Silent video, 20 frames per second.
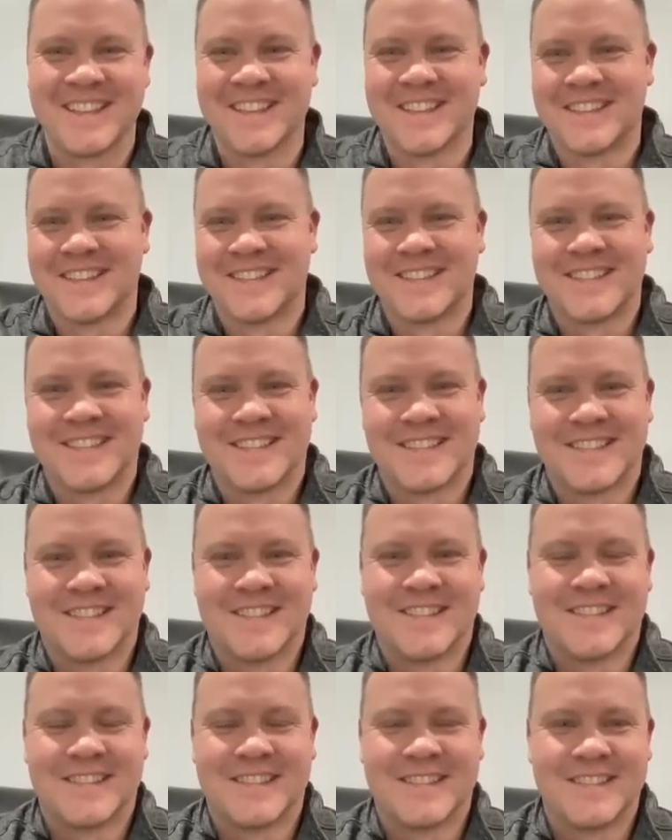
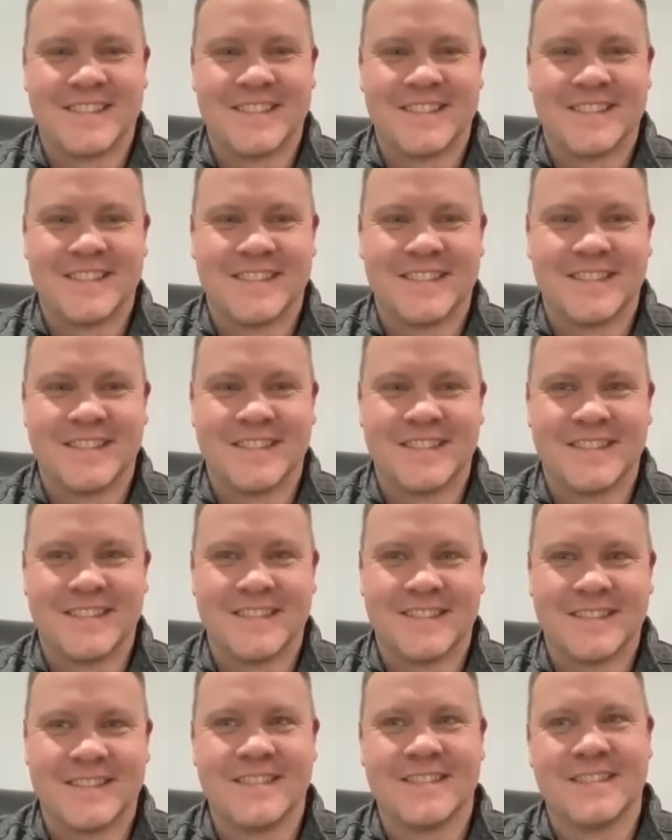
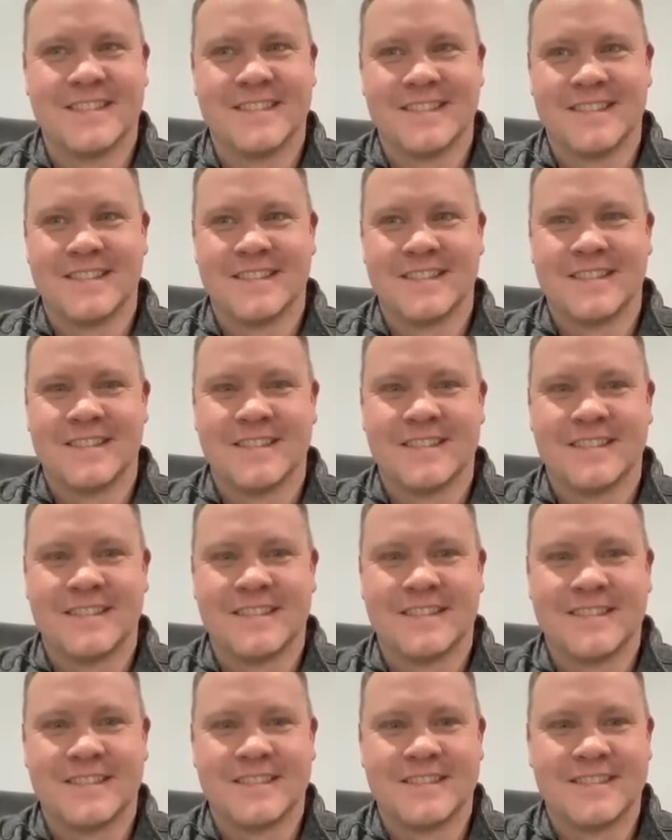
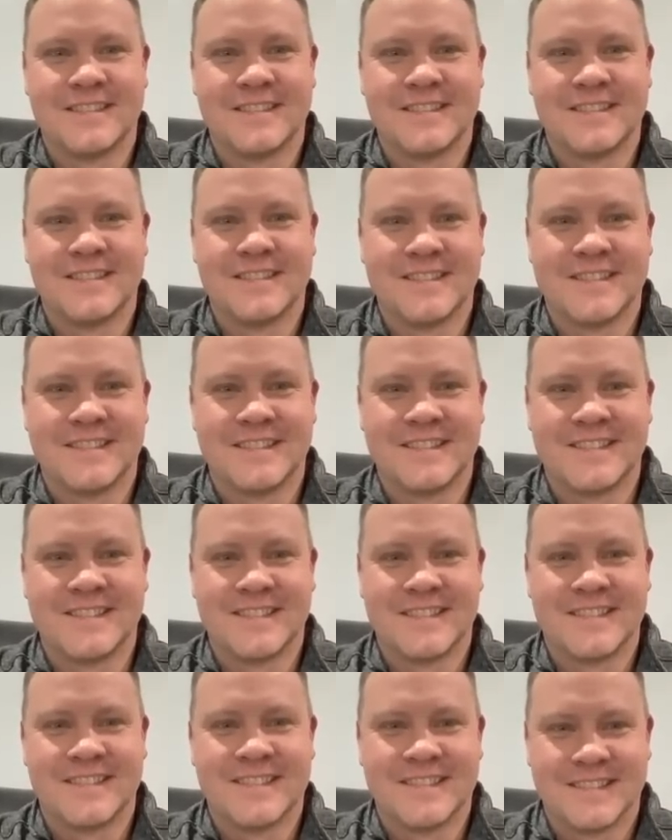
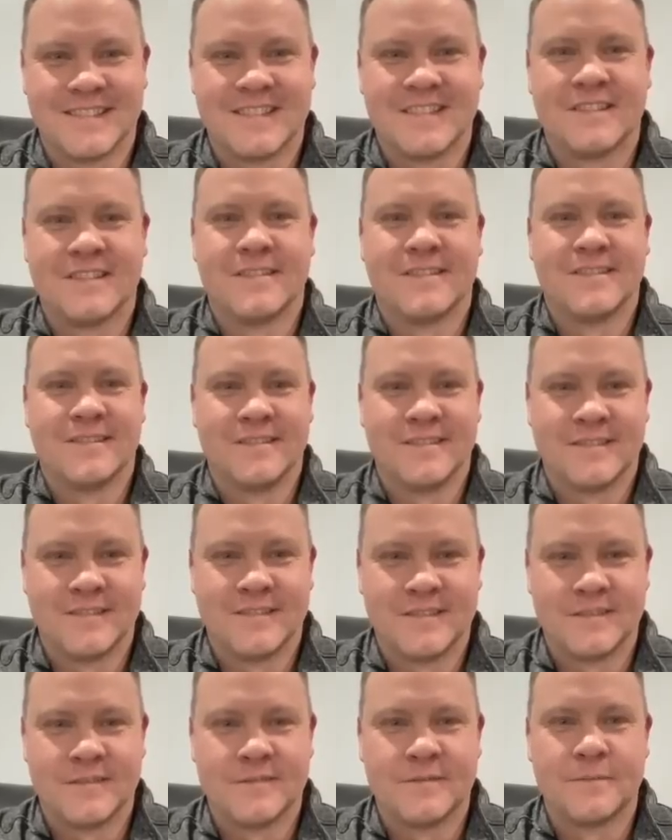
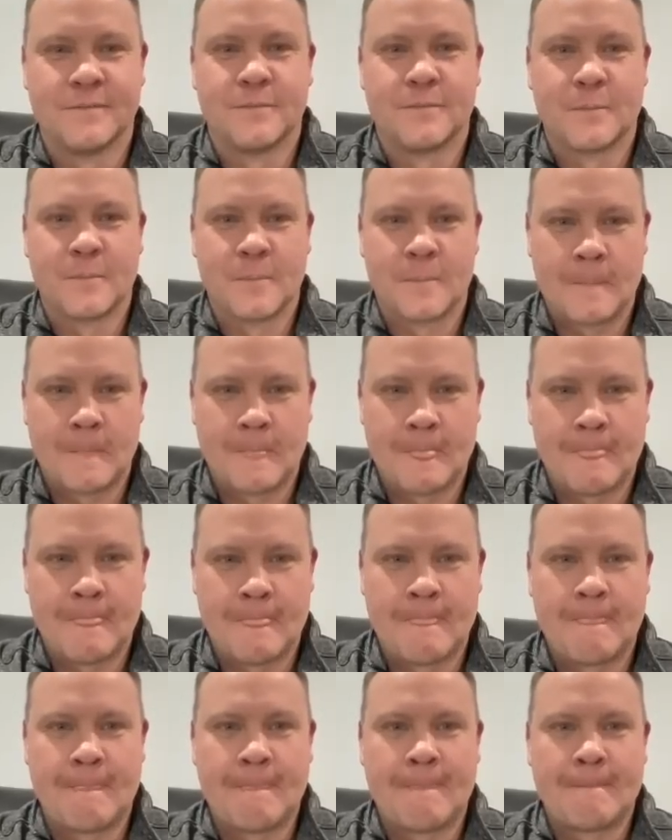
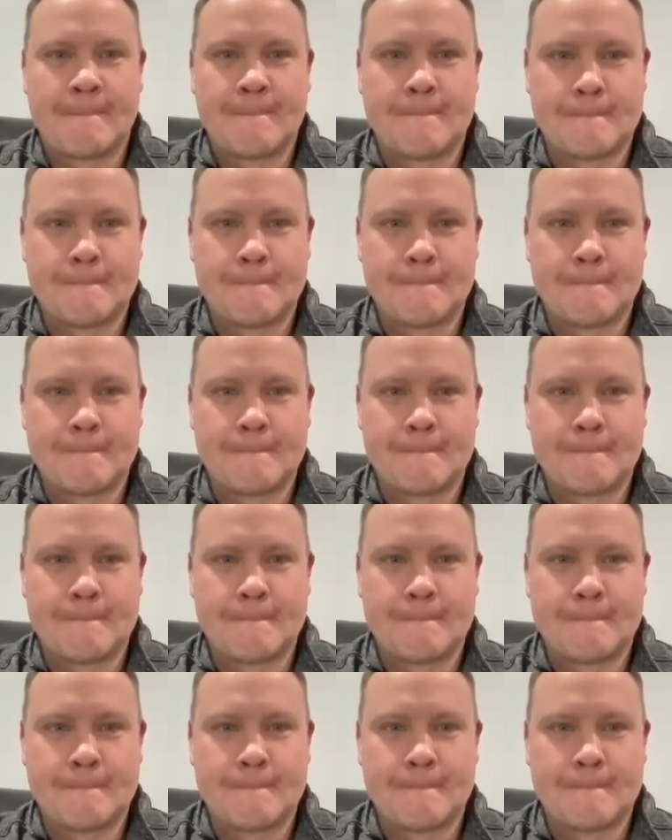This person isn't speaking.